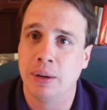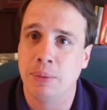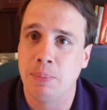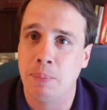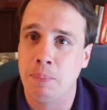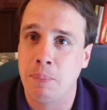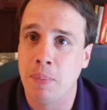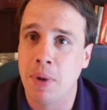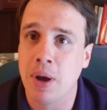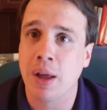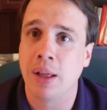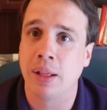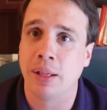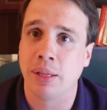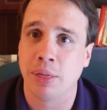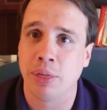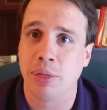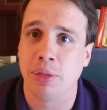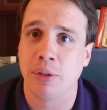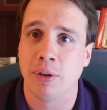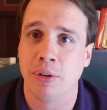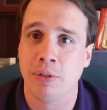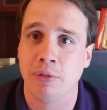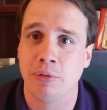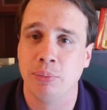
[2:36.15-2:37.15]

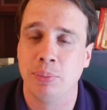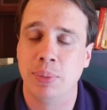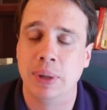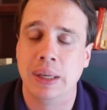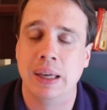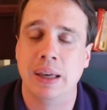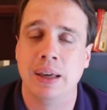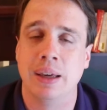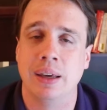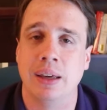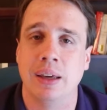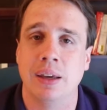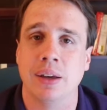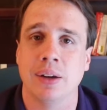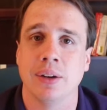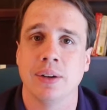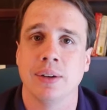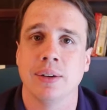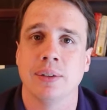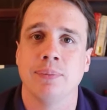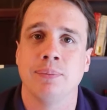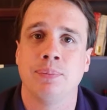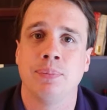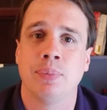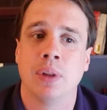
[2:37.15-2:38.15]
month of being
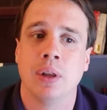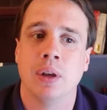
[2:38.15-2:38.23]
here,